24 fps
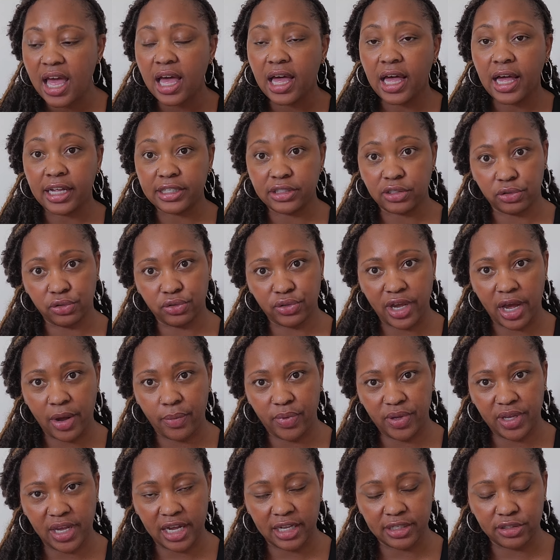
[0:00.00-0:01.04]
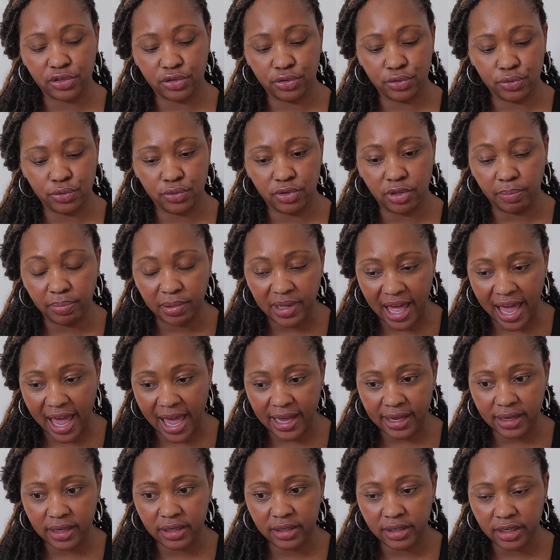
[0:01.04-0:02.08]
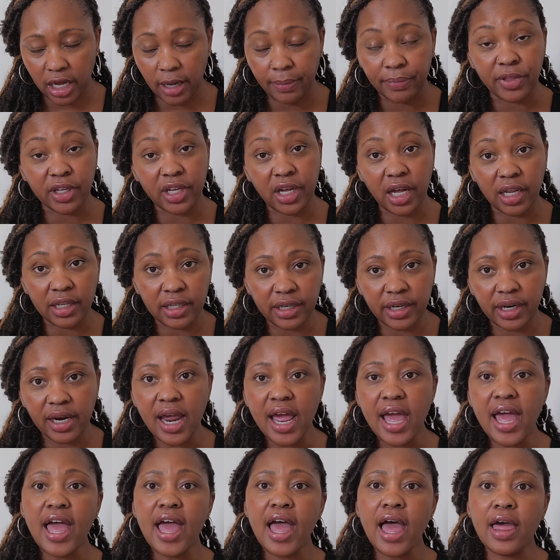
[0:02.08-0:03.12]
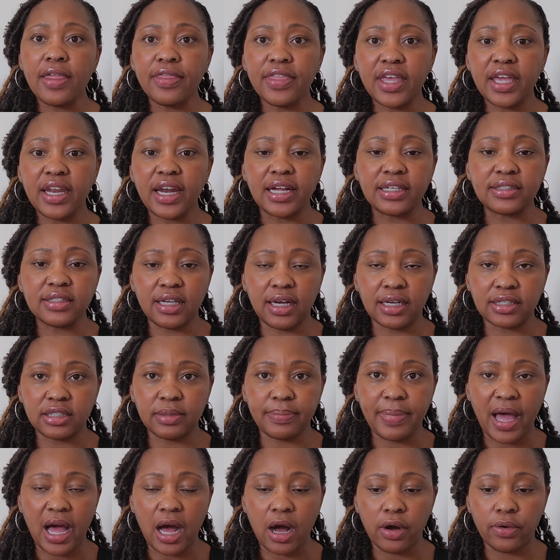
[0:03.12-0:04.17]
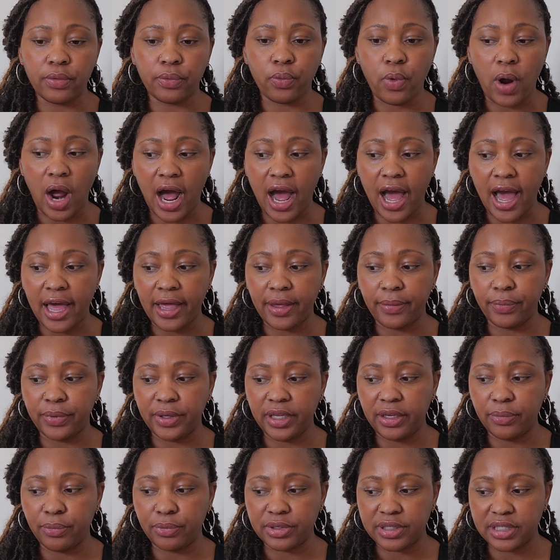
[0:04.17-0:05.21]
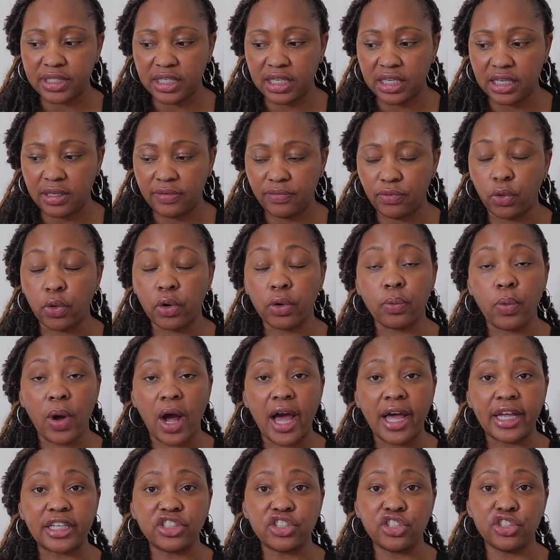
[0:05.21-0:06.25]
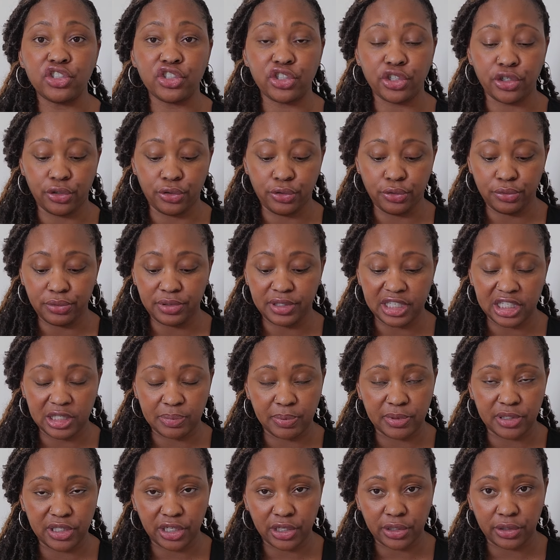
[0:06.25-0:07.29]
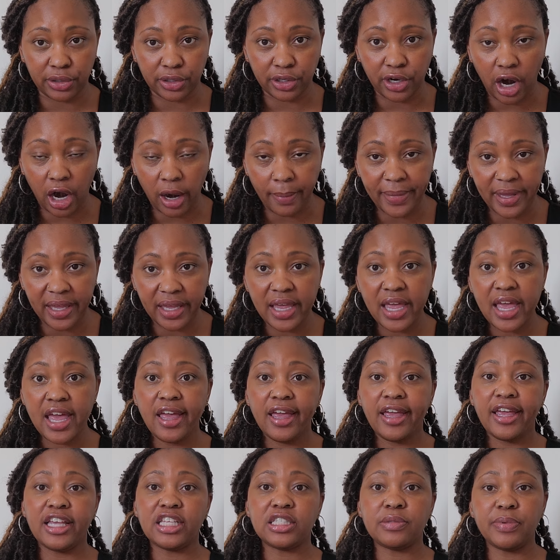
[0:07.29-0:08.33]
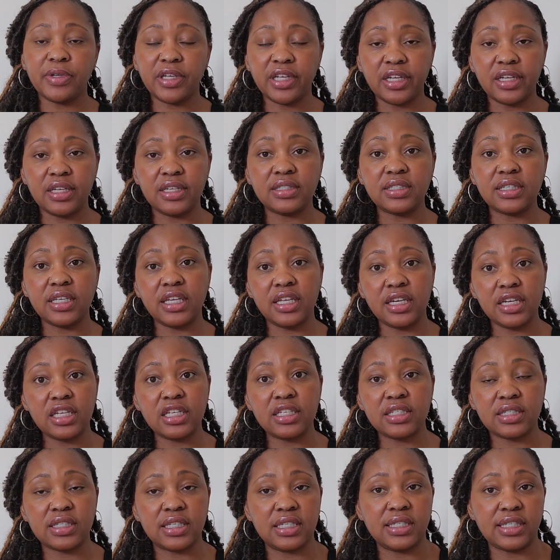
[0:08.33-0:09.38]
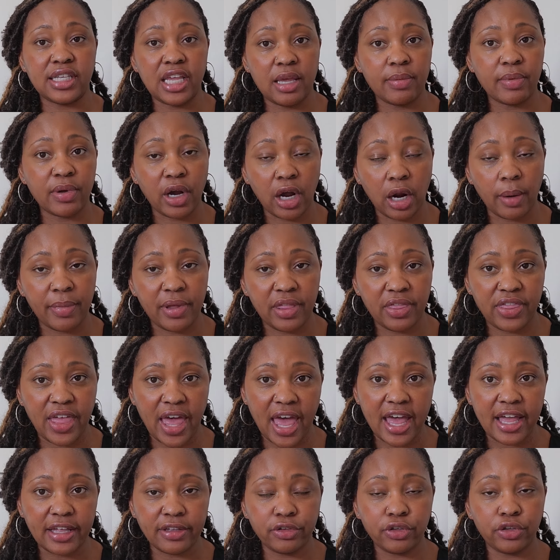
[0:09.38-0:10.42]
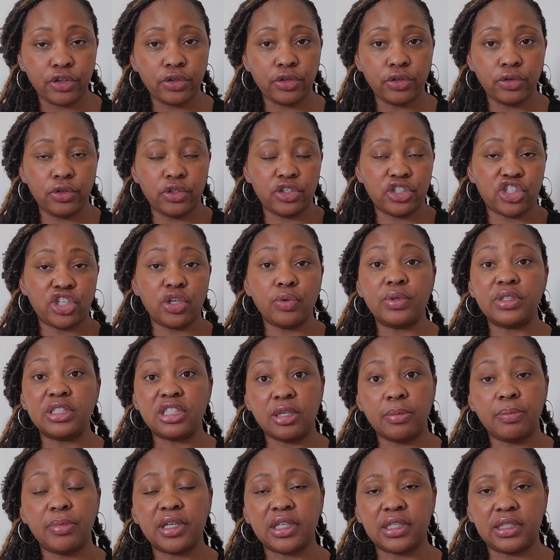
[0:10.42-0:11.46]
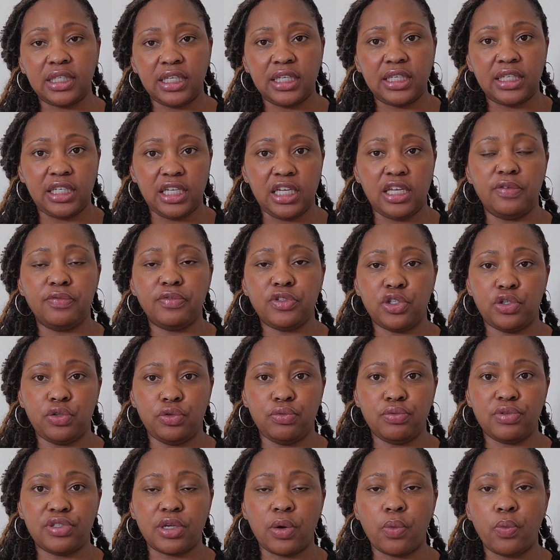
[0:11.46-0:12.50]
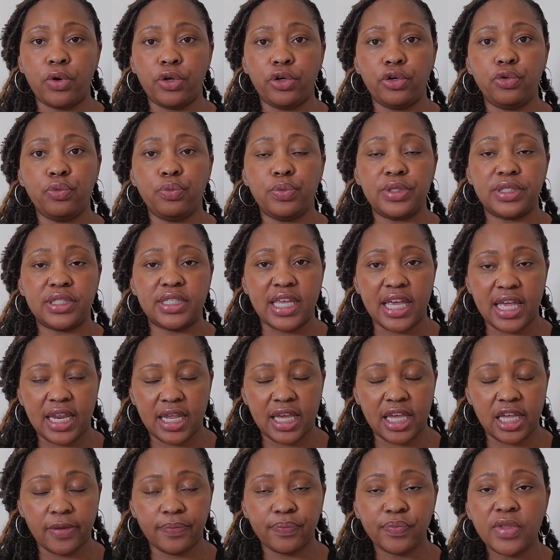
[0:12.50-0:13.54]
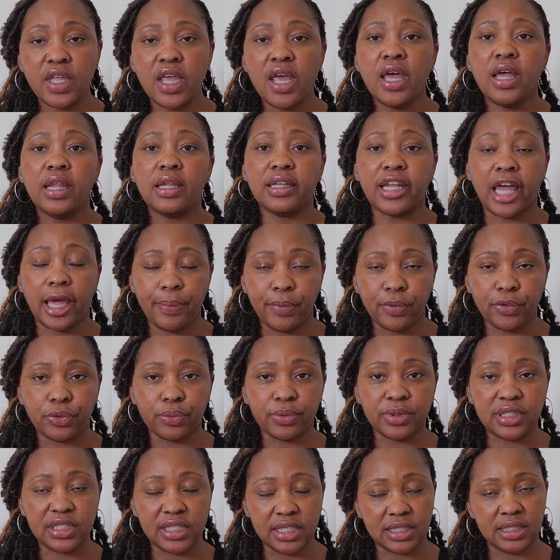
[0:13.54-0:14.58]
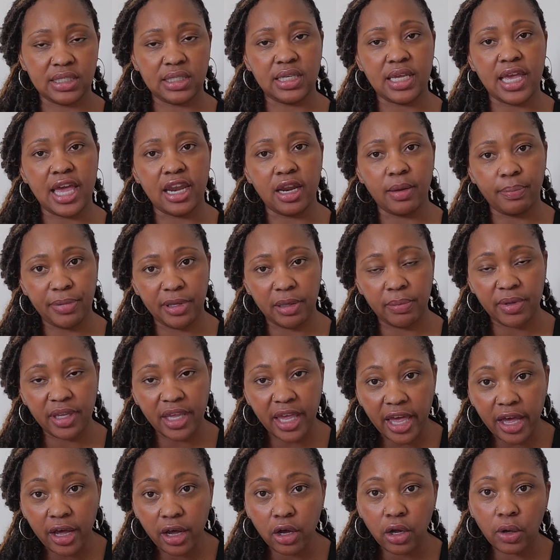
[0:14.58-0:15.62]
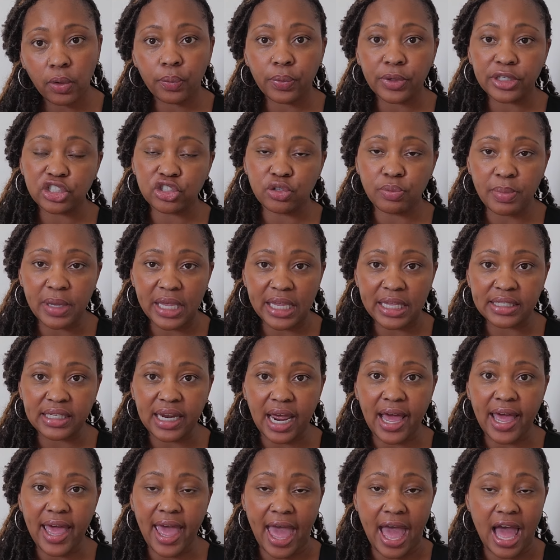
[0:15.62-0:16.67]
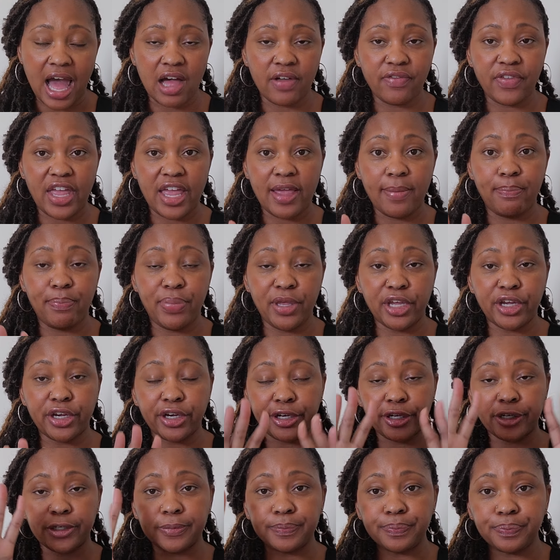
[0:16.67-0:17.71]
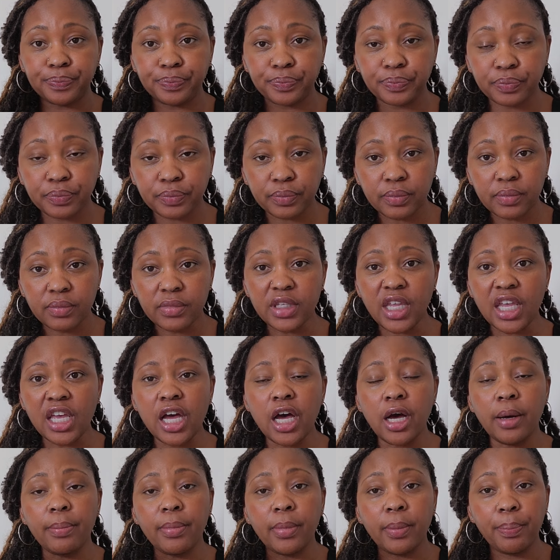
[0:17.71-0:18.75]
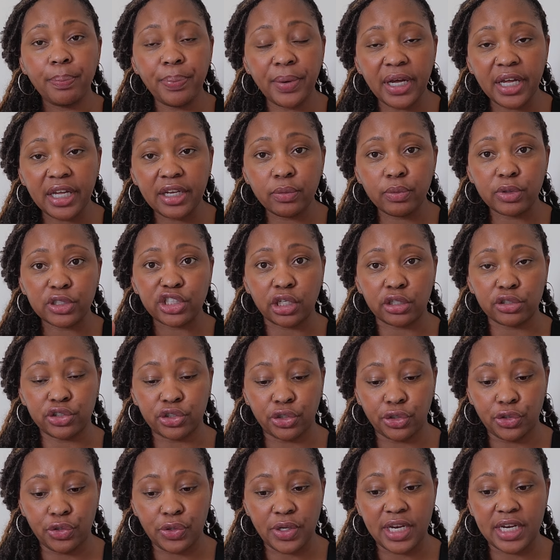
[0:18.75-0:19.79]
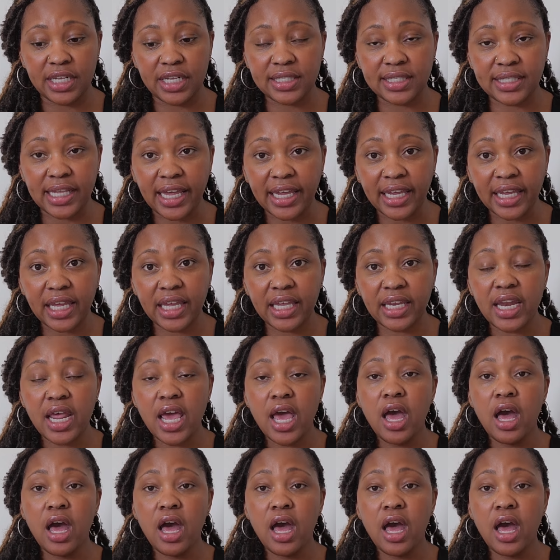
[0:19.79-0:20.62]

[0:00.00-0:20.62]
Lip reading: I told you how we got to the black, the color, and then I talked about why we received, or why she chose this particular garment, is because it is the same garment that she would typically give to someone who was getting Lipo360 and a BBL, which meant I have a bigger butt, which I'll show you in a second.